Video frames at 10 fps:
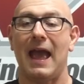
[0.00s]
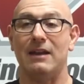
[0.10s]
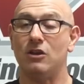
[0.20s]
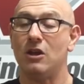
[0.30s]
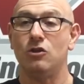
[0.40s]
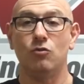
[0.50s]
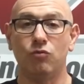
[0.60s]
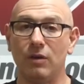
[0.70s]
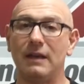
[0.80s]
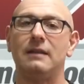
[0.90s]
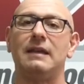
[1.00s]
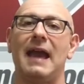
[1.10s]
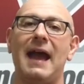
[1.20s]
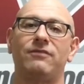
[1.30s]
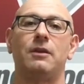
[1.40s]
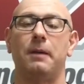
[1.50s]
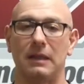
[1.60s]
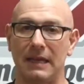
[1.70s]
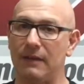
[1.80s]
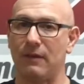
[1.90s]
And you really have to
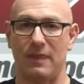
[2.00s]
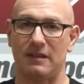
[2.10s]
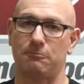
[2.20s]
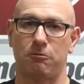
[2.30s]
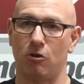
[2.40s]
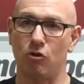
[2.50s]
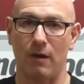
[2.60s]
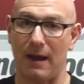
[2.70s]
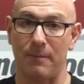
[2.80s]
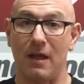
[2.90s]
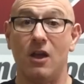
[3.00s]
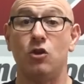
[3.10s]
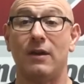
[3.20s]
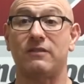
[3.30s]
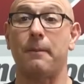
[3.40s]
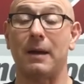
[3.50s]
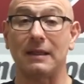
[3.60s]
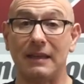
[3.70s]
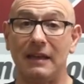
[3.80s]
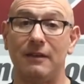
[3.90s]
believe in this program. You have to
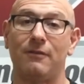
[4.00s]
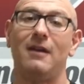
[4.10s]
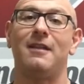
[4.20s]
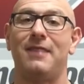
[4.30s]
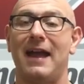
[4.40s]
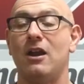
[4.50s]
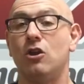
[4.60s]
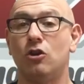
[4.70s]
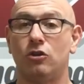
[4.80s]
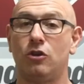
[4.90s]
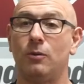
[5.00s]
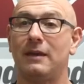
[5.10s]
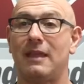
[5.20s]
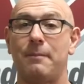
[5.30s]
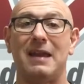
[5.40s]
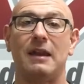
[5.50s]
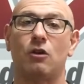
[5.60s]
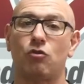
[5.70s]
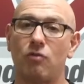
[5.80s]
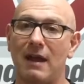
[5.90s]
believe that you're doing them an
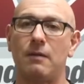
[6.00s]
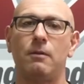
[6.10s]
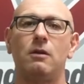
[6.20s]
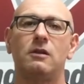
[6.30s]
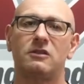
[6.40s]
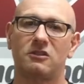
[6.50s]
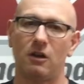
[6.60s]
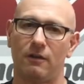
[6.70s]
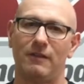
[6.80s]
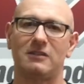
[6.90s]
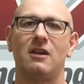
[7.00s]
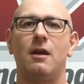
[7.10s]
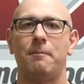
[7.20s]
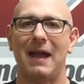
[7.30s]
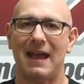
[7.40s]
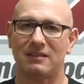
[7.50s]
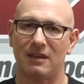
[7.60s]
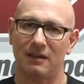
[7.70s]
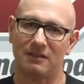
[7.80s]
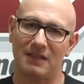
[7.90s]
incredible service by
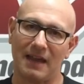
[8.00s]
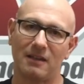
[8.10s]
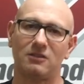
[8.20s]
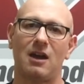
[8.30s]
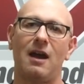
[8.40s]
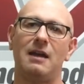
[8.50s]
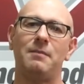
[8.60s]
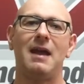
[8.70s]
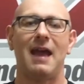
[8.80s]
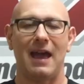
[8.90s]
asking a second time